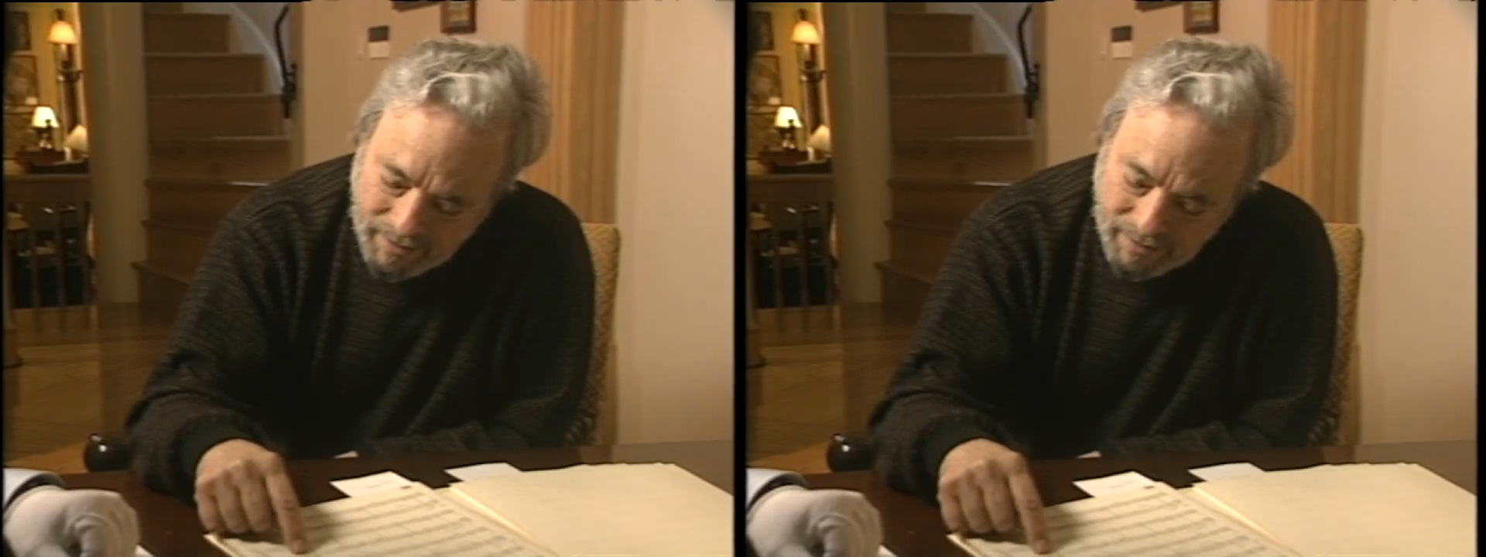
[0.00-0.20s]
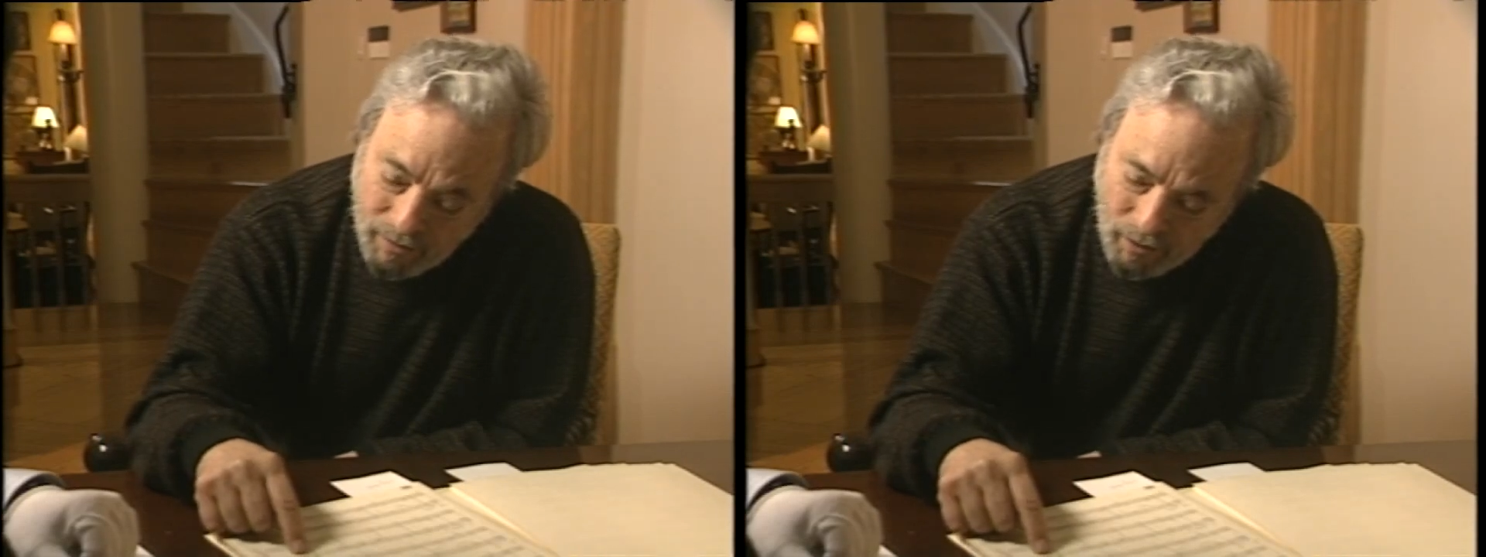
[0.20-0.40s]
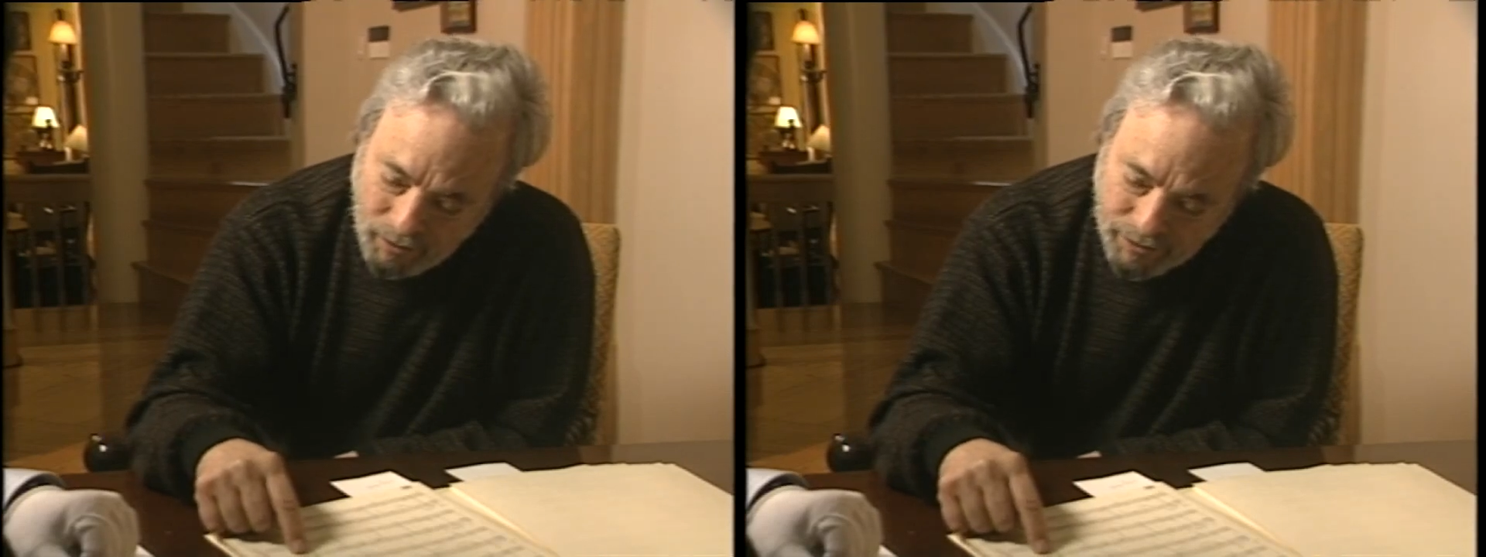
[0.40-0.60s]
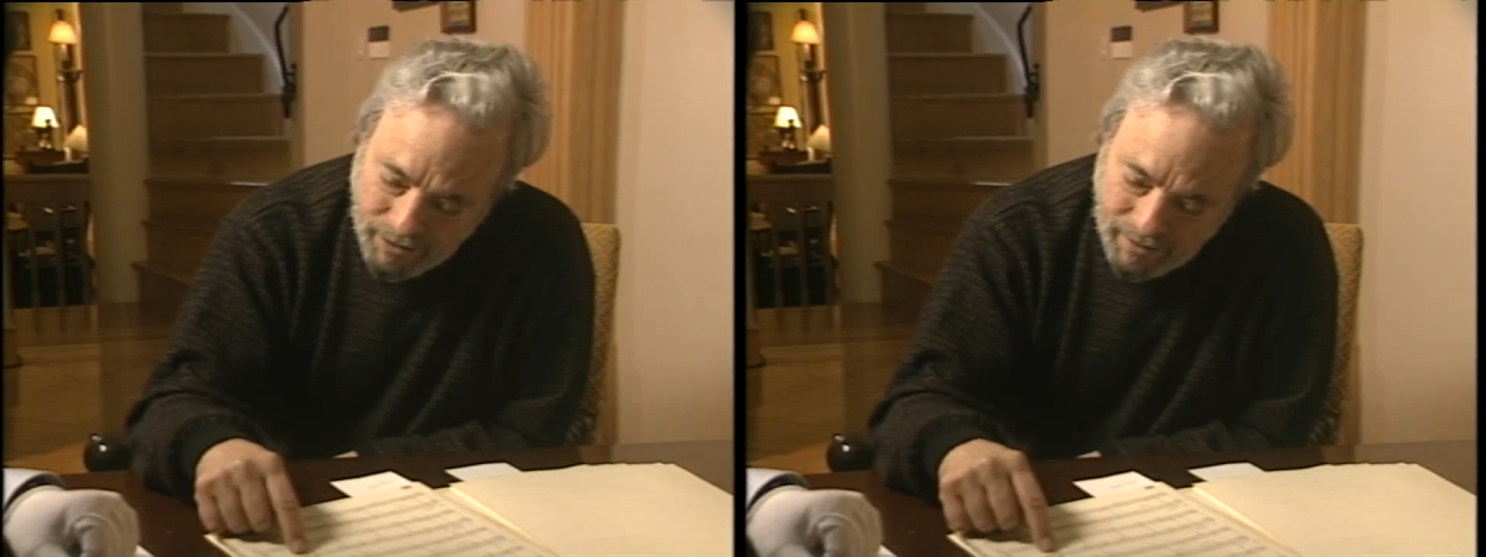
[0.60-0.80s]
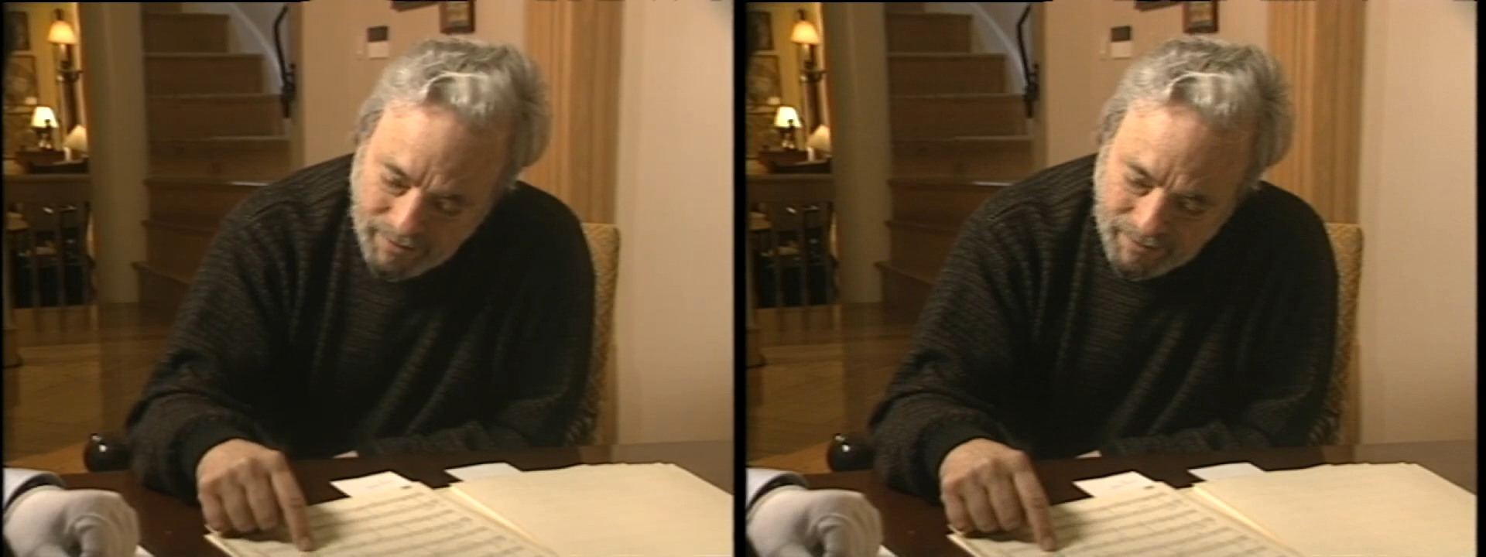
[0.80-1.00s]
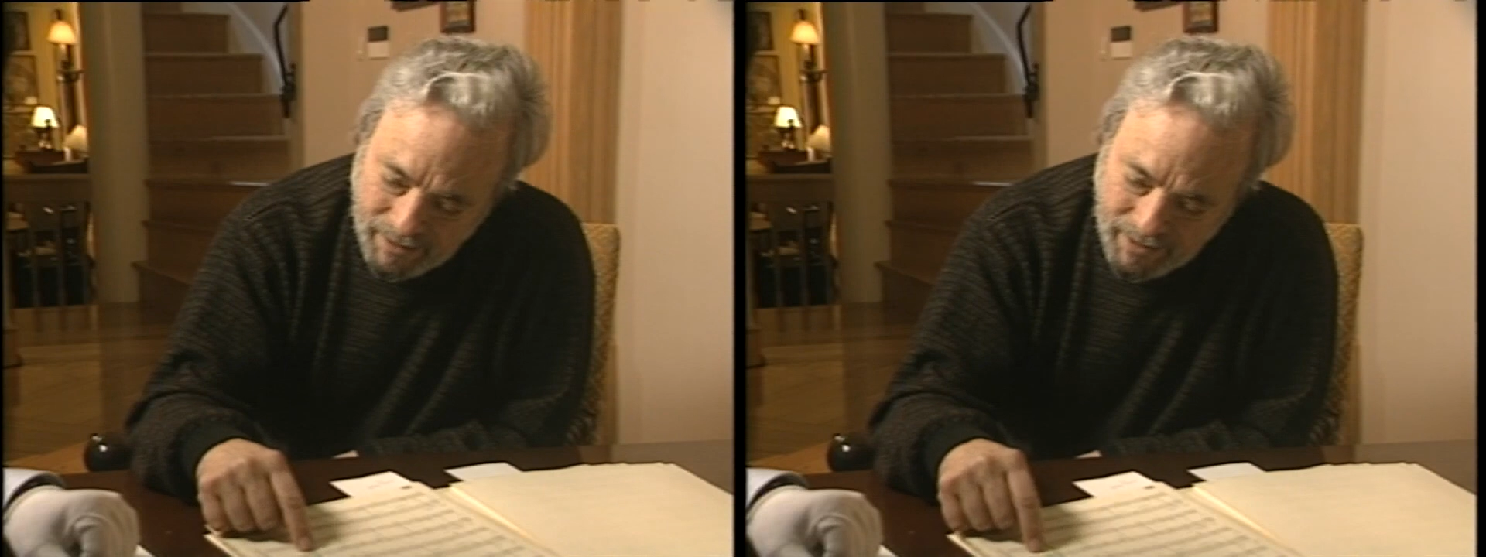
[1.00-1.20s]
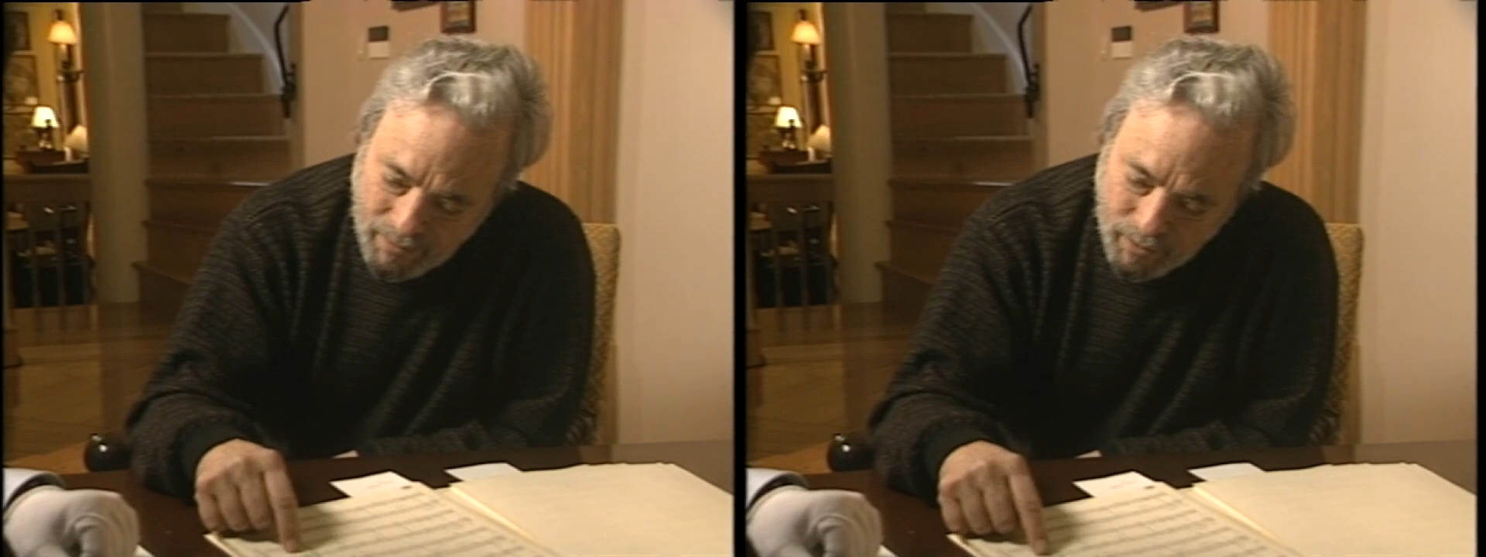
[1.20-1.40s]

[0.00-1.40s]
as an alternate instead of that,